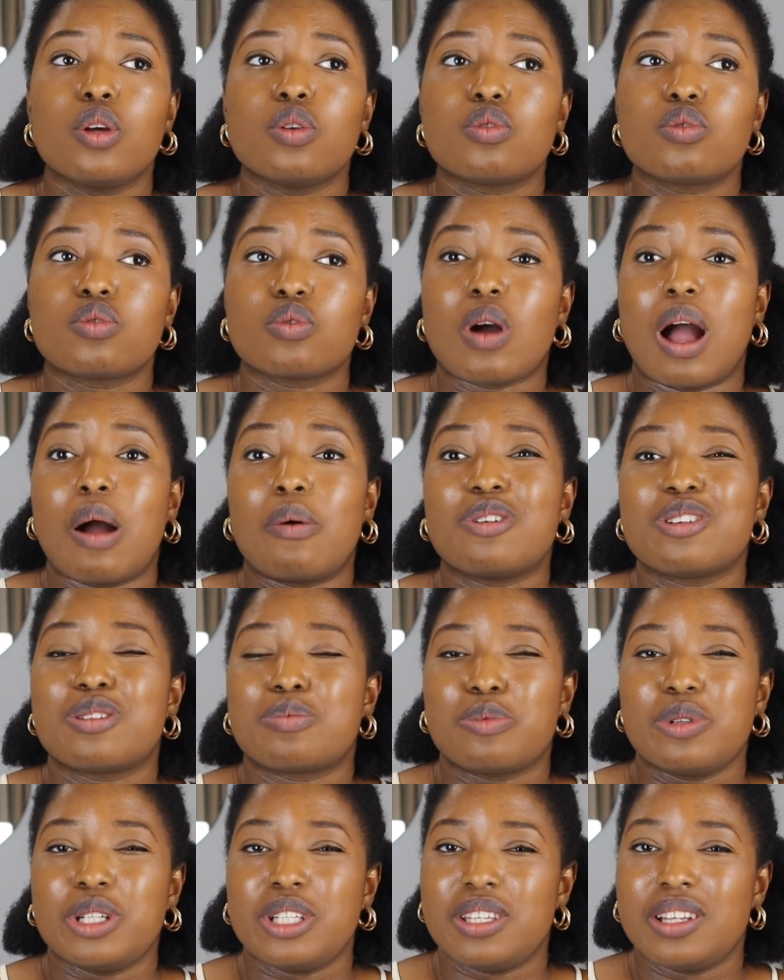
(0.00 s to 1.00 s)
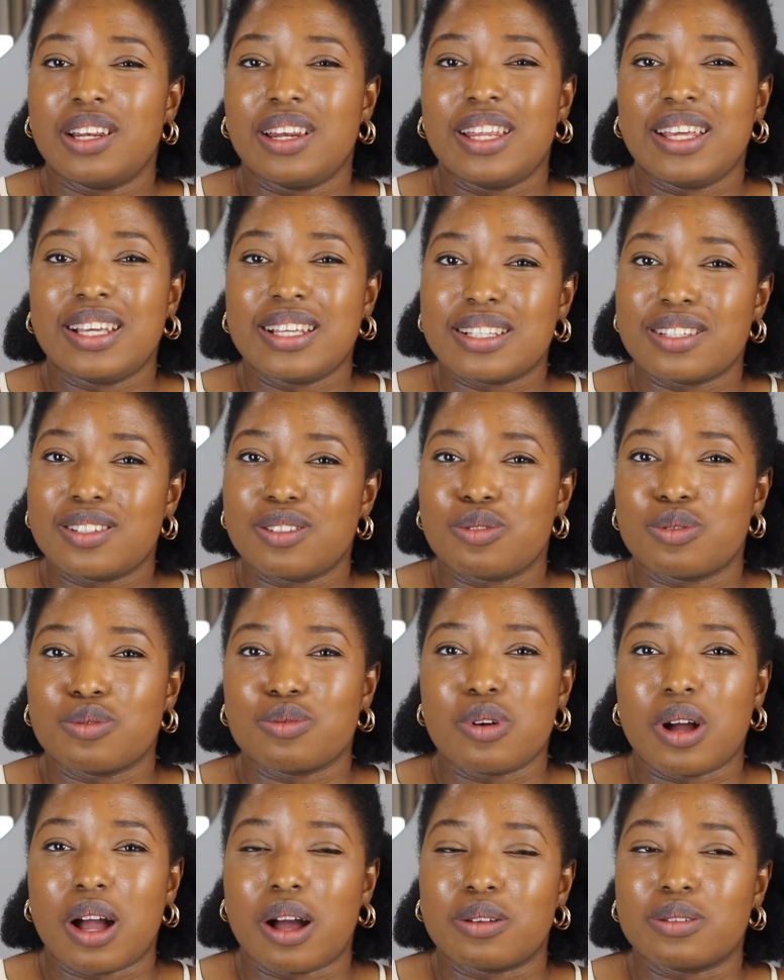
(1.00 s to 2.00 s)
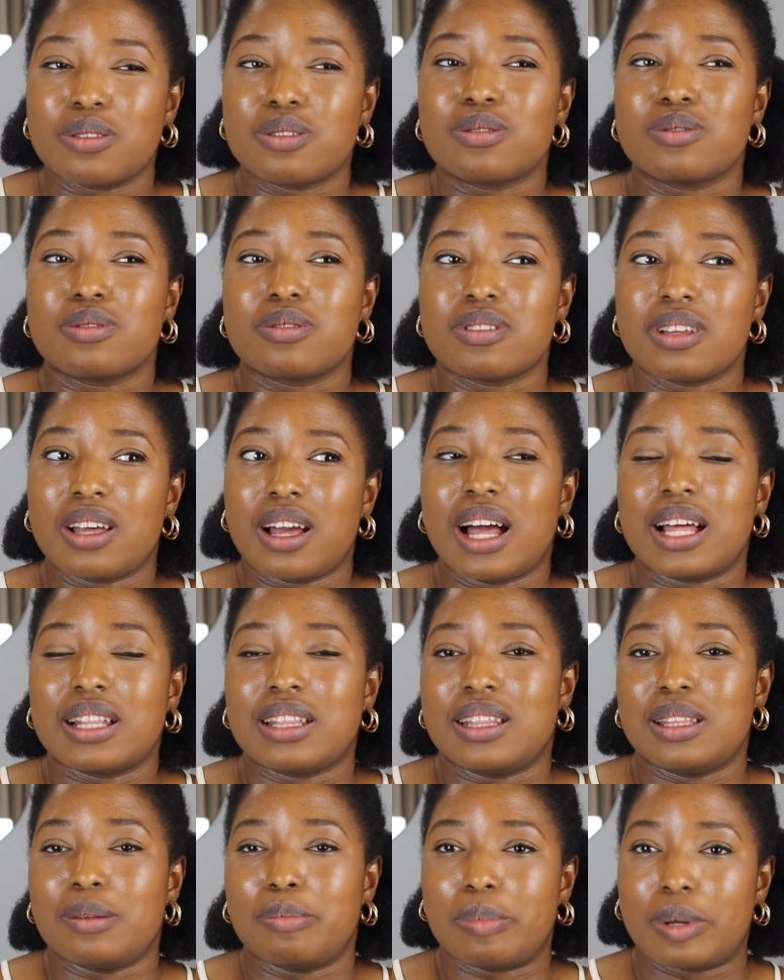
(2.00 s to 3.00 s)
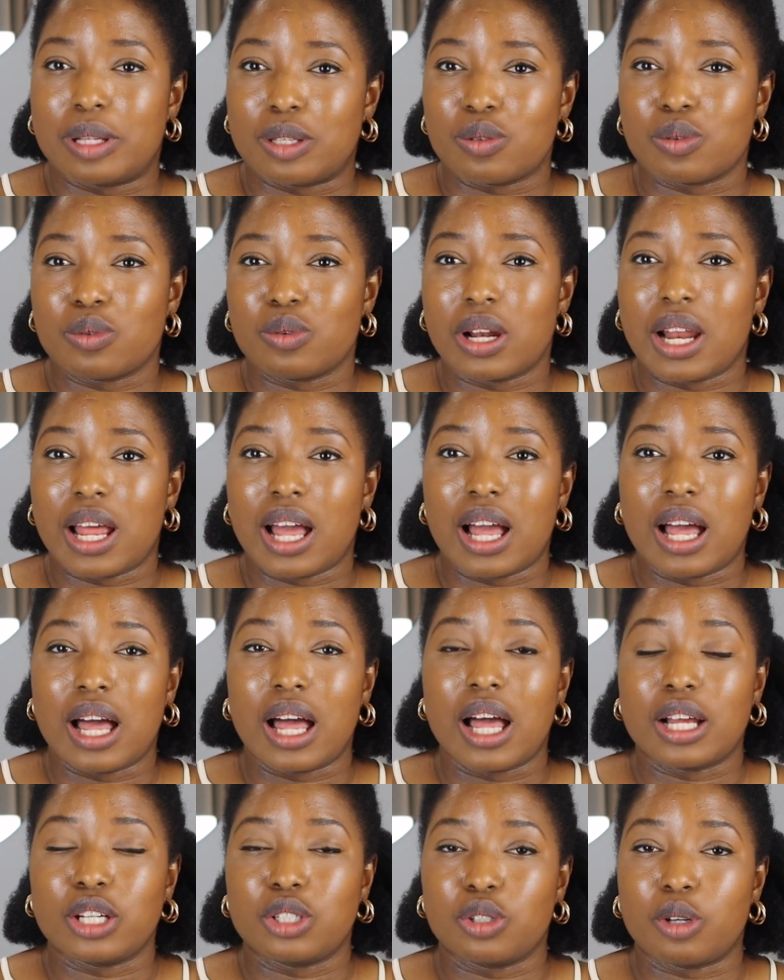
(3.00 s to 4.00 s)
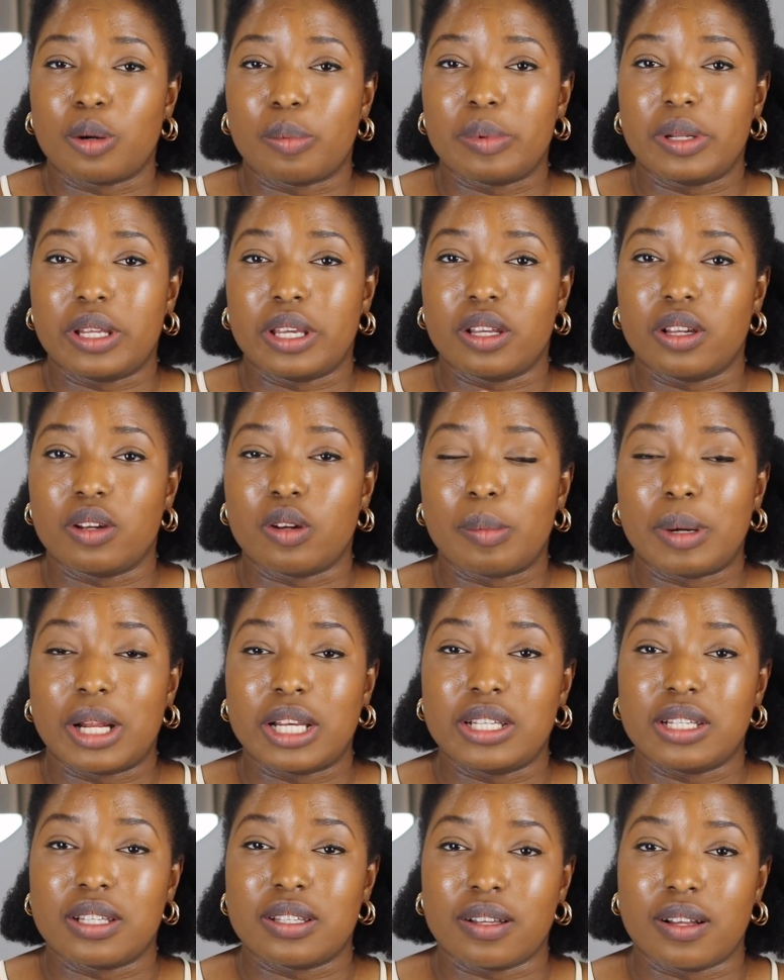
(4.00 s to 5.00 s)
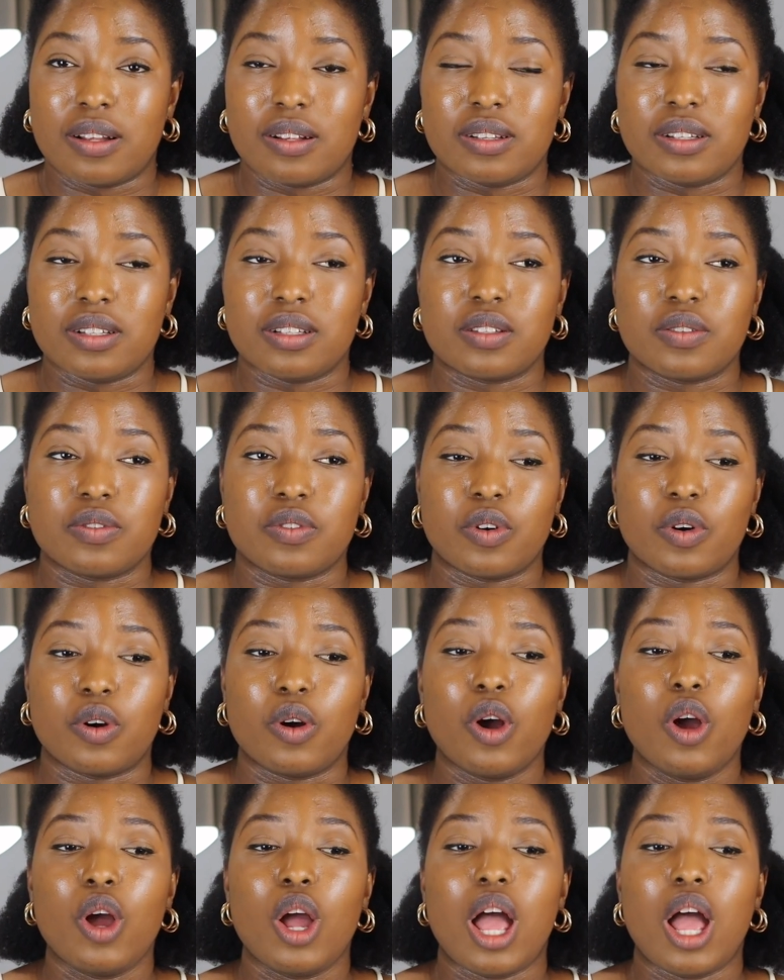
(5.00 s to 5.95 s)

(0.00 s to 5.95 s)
So I was pretty lazy to go out at the particular shop they normally sell it for.